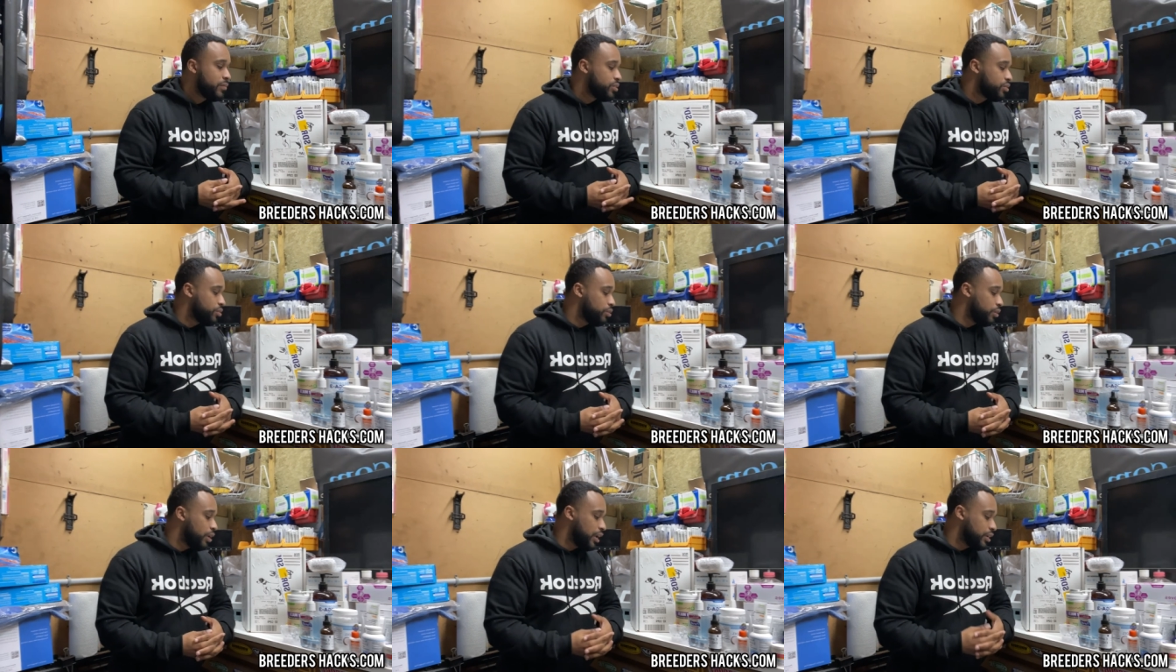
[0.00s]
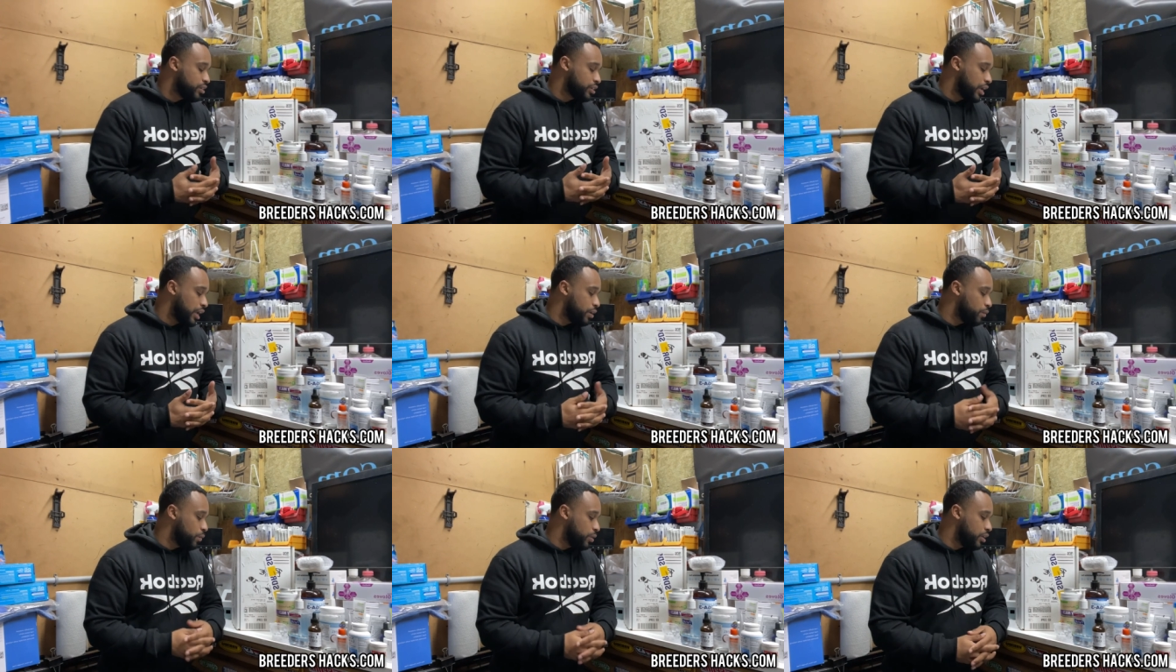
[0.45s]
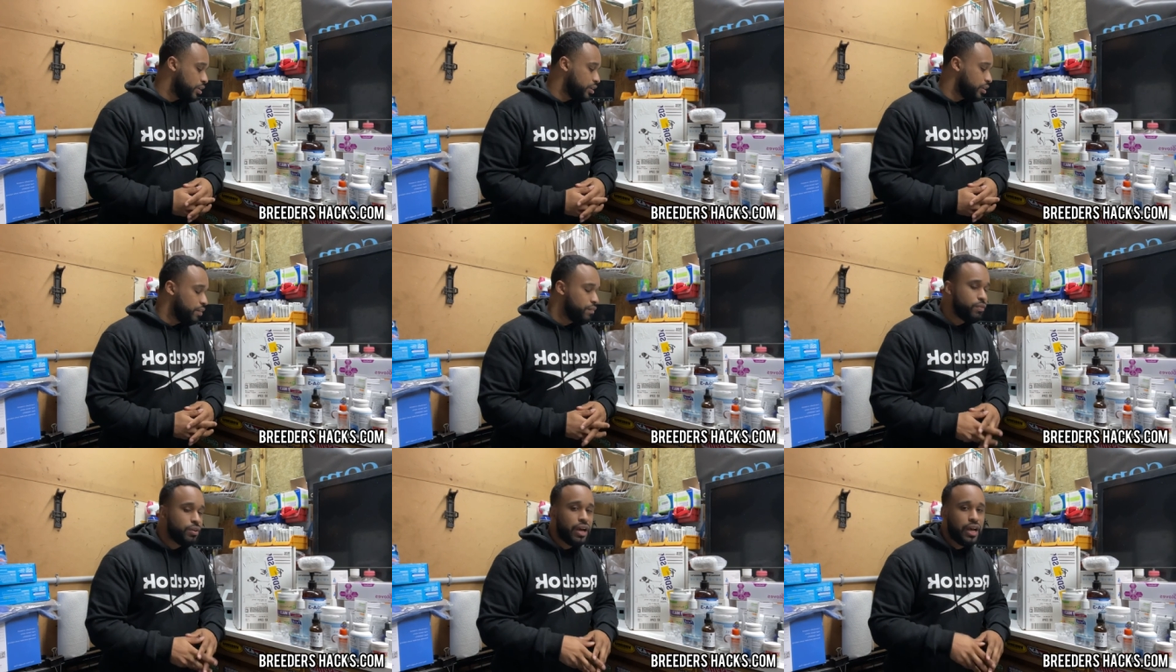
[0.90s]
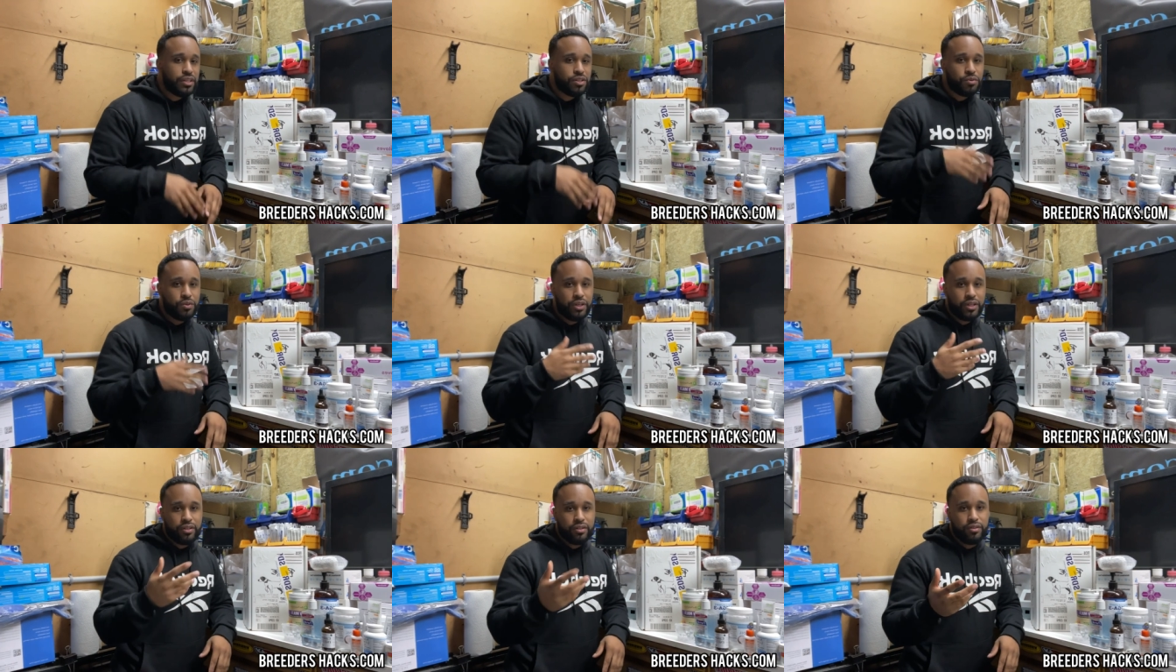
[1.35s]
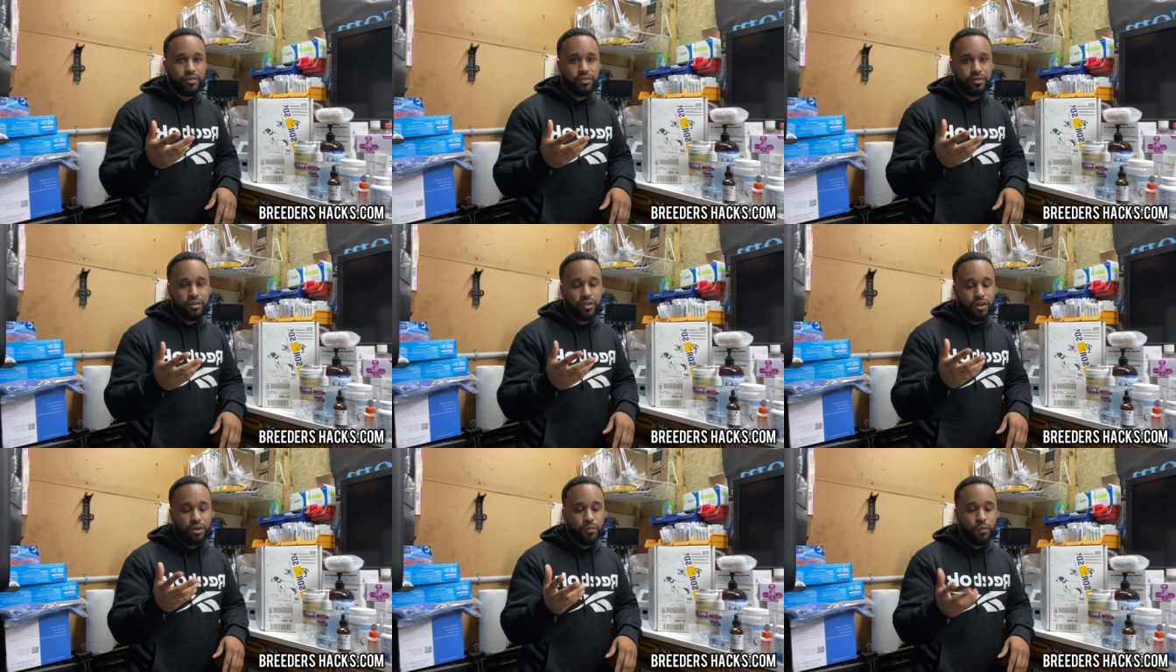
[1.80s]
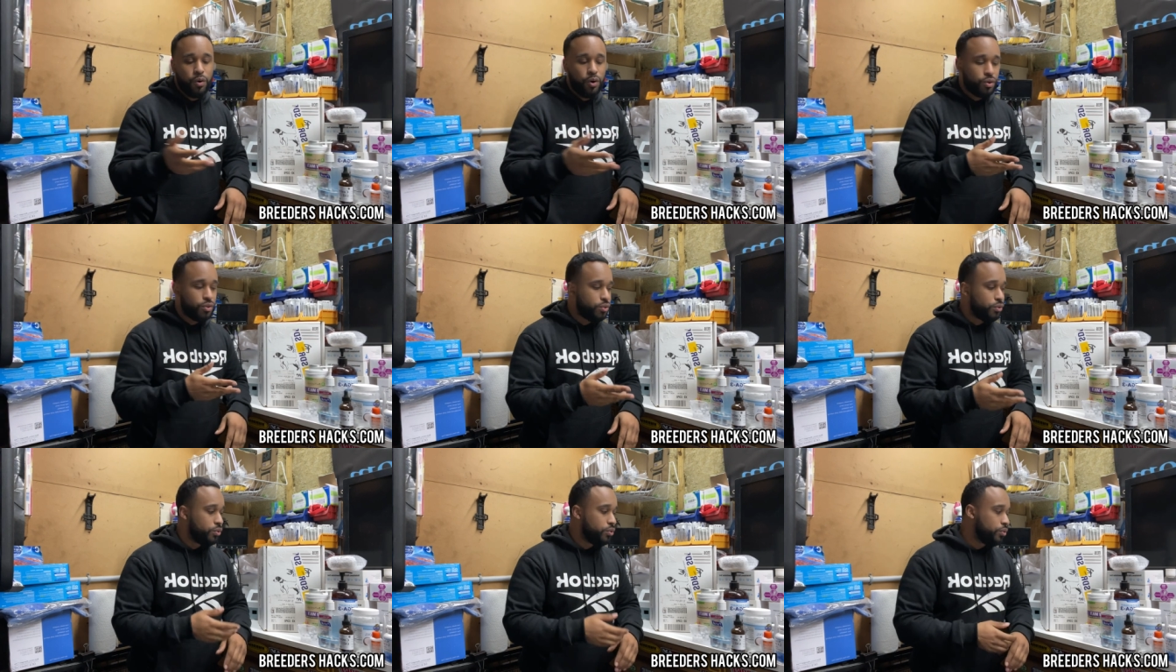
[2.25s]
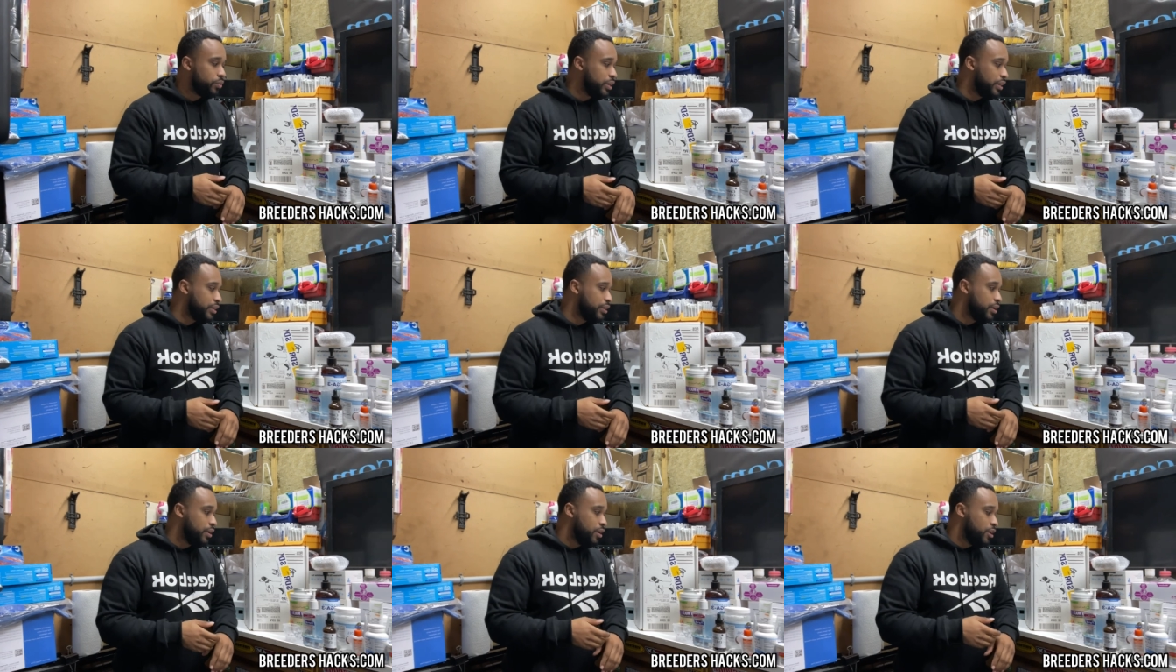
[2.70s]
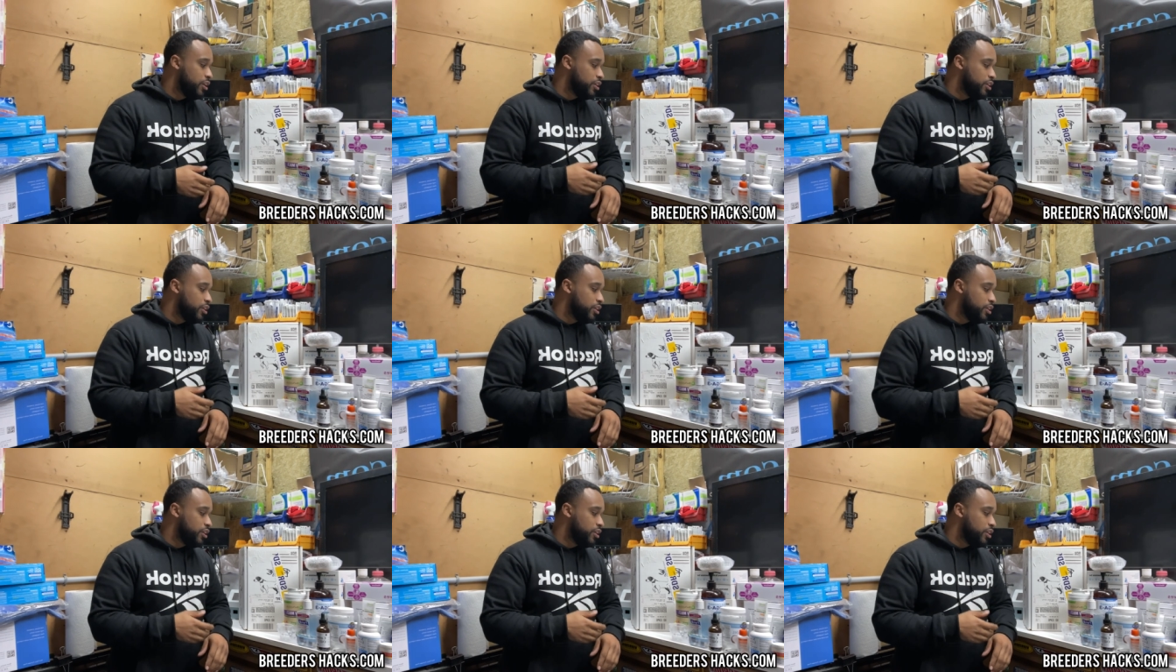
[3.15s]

So I just kind of wanted to give you guys a quick, walkthrough and